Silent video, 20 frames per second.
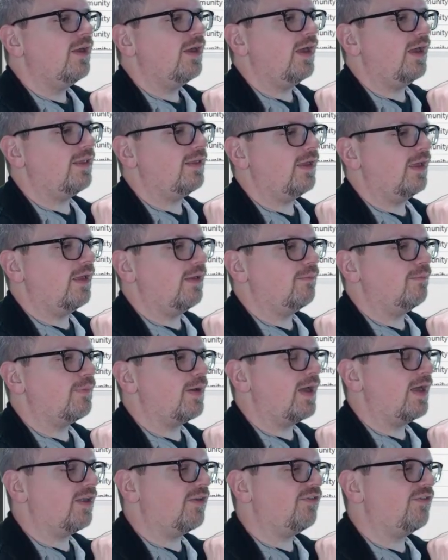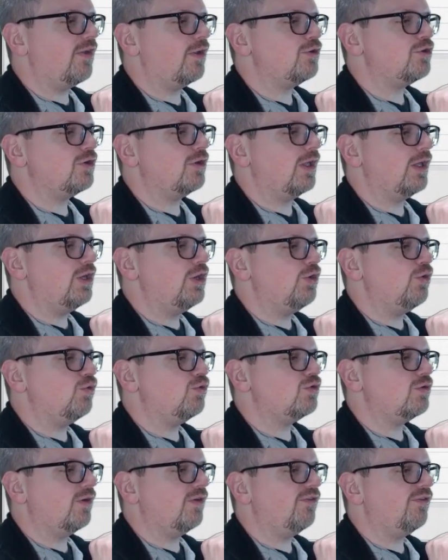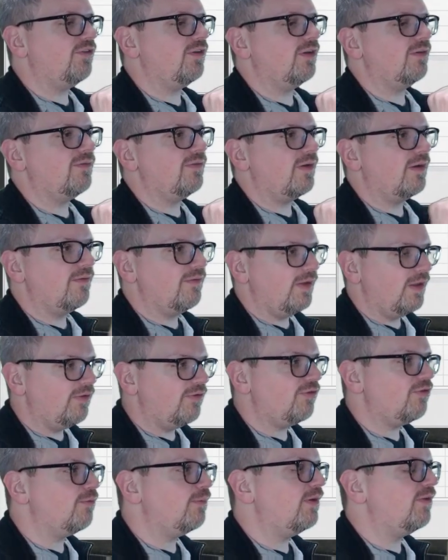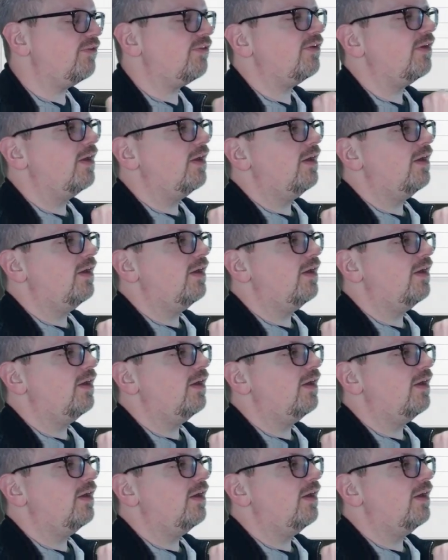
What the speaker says: and then by extension a huge list of instruments,